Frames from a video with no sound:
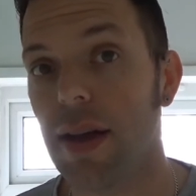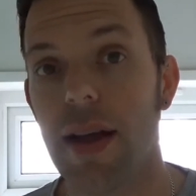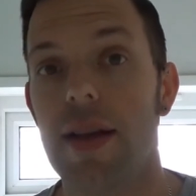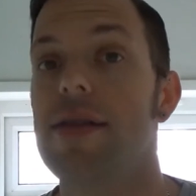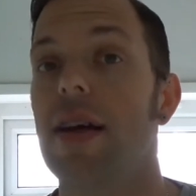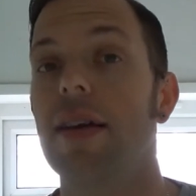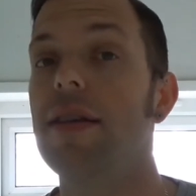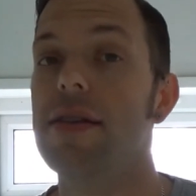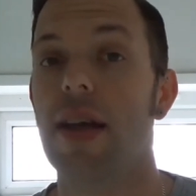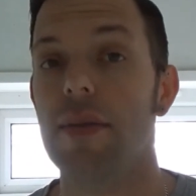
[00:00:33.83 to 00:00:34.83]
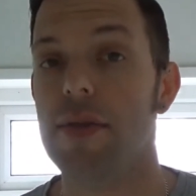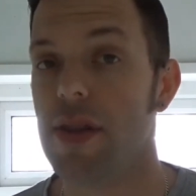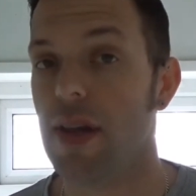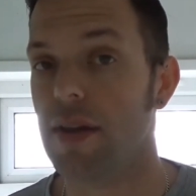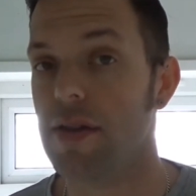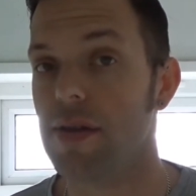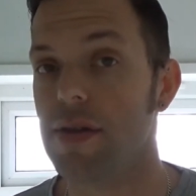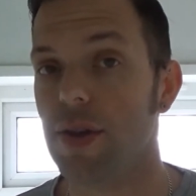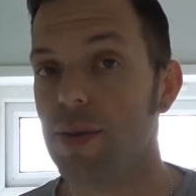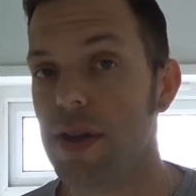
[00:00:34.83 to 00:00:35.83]
exactly the same as the other two
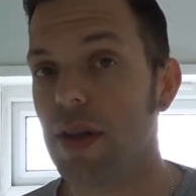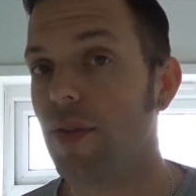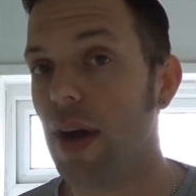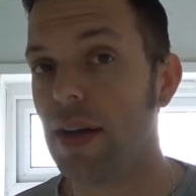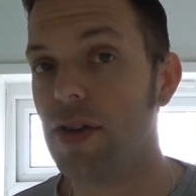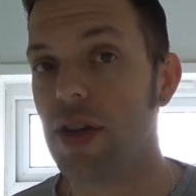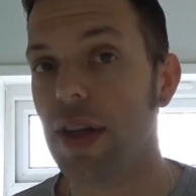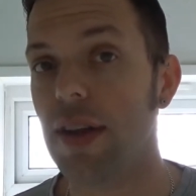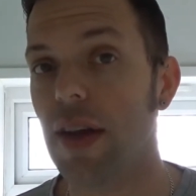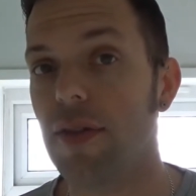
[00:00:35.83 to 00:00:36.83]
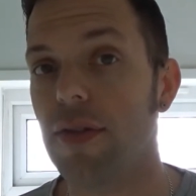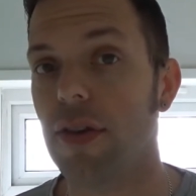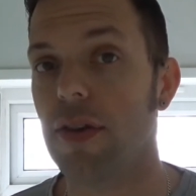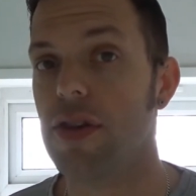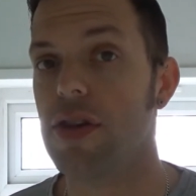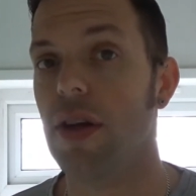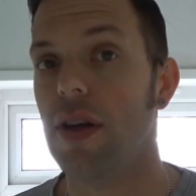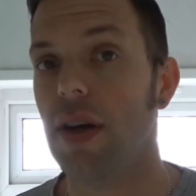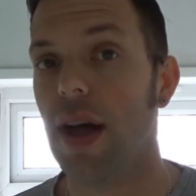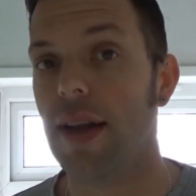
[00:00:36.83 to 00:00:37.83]
soaps in the range, the Delft
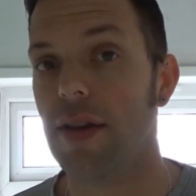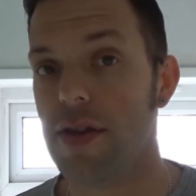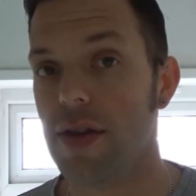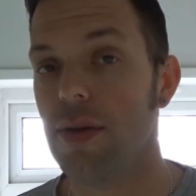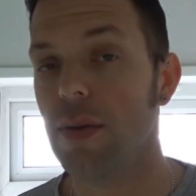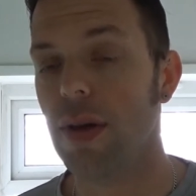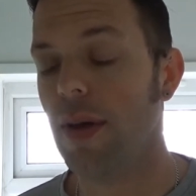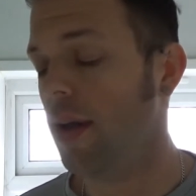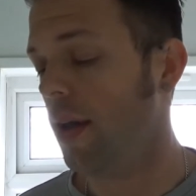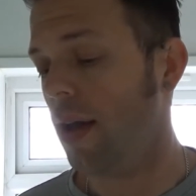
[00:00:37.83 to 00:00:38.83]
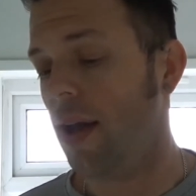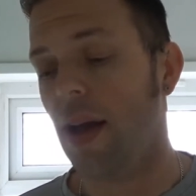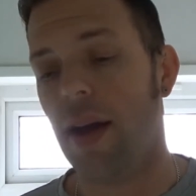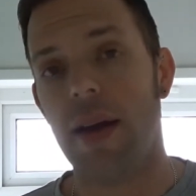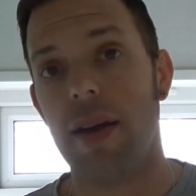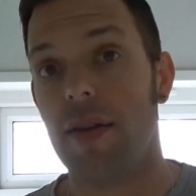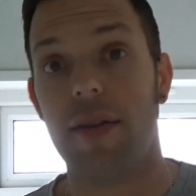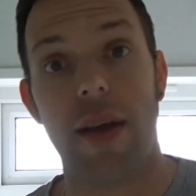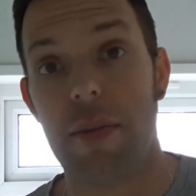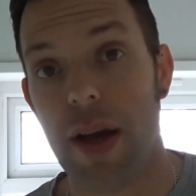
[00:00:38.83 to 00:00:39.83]
Underslag and the Souk. It's
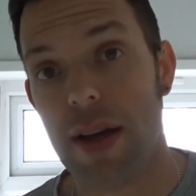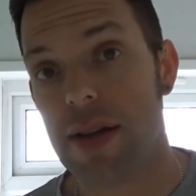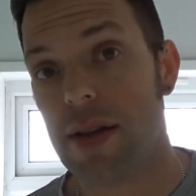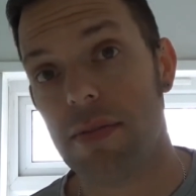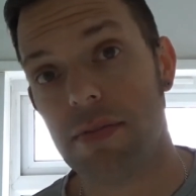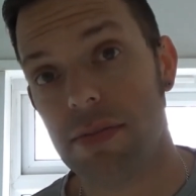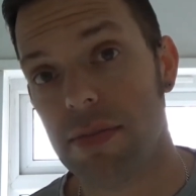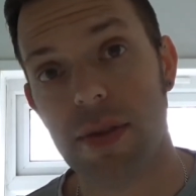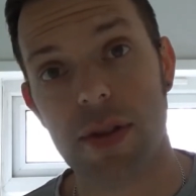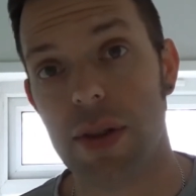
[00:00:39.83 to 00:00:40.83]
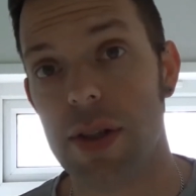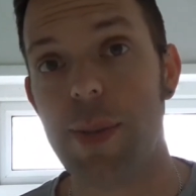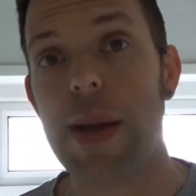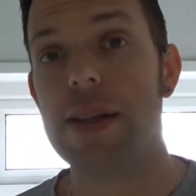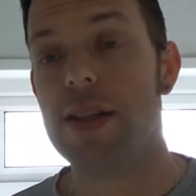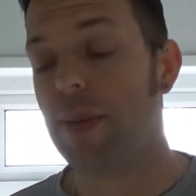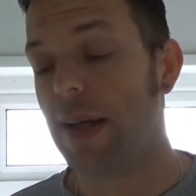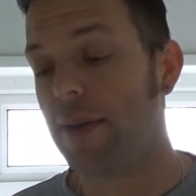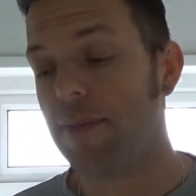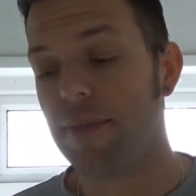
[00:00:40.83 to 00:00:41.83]
the same base, so you expect it to
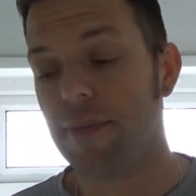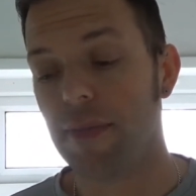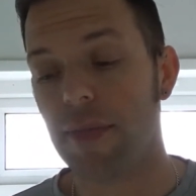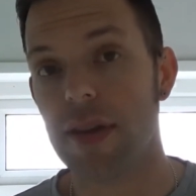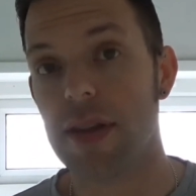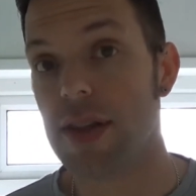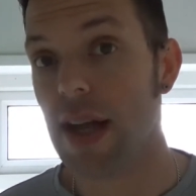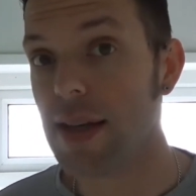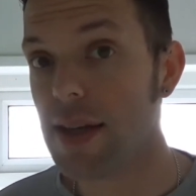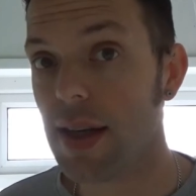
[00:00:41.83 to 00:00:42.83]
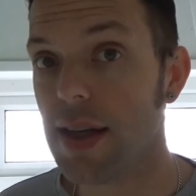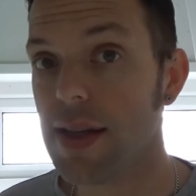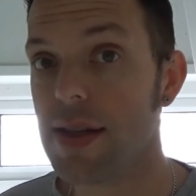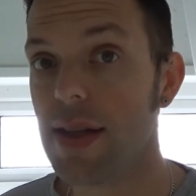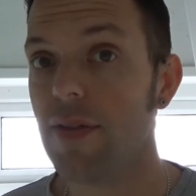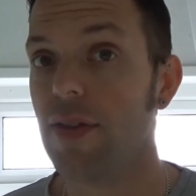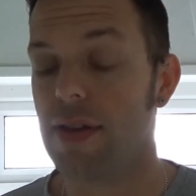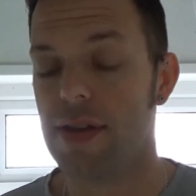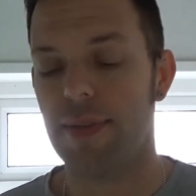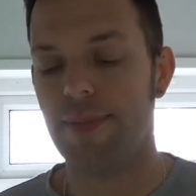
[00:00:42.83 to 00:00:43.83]
be. The scent is
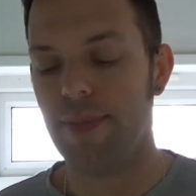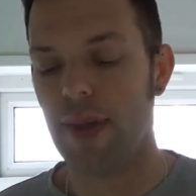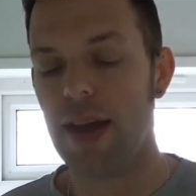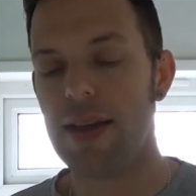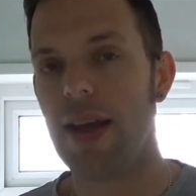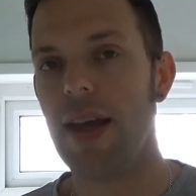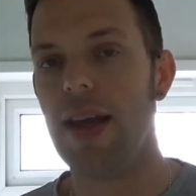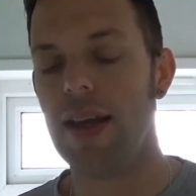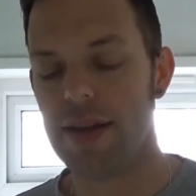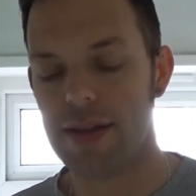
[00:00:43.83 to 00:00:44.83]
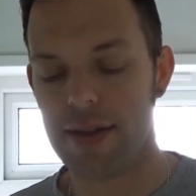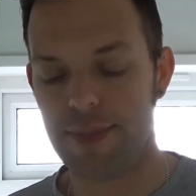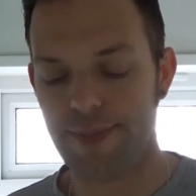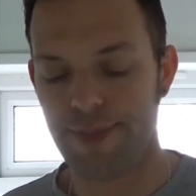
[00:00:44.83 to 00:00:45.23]
different. It is